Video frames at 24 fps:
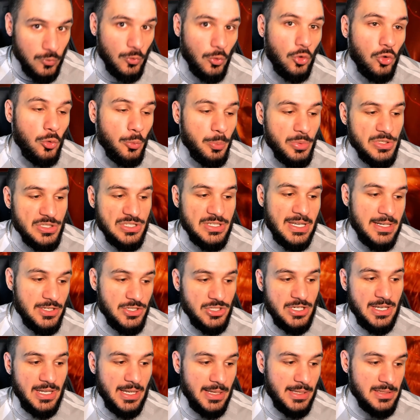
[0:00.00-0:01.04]
roll percent
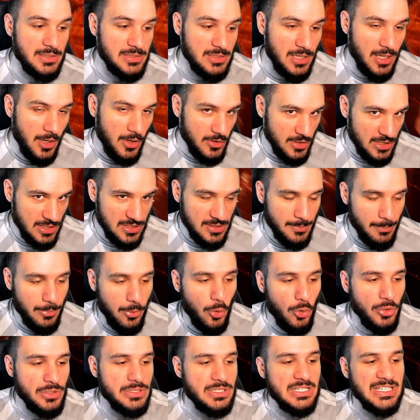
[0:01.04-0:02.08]
chance. That's
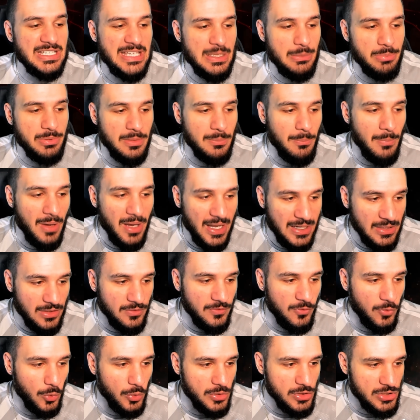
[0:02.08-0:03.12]
important to keep in
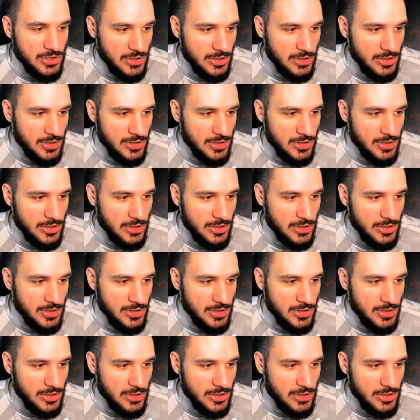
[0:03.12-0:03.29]
mind for